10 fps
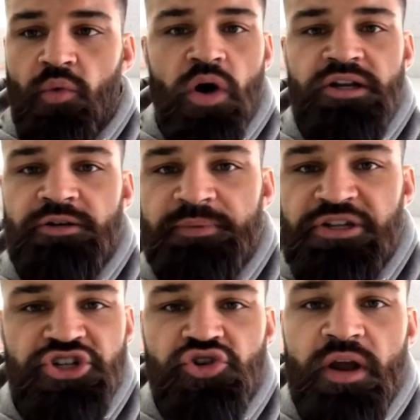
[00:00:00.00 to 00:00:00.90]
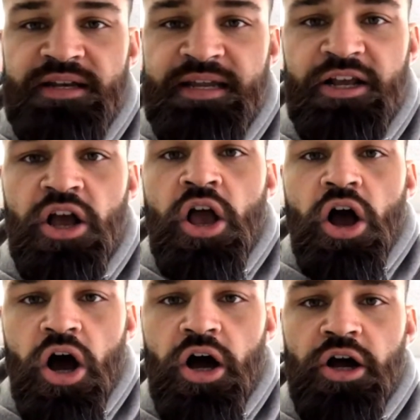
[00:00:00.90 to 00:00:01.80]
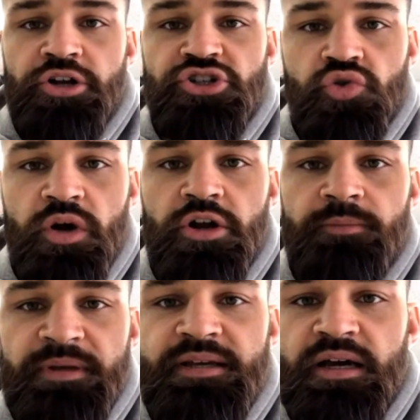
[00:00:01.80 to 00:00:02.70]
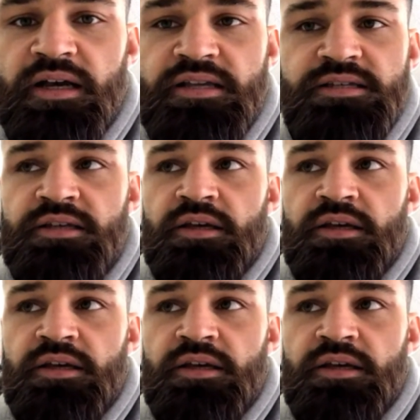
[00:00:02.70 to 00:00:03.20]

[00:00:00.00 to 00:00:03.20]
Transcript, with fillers: I wanted to do trending on Twitter because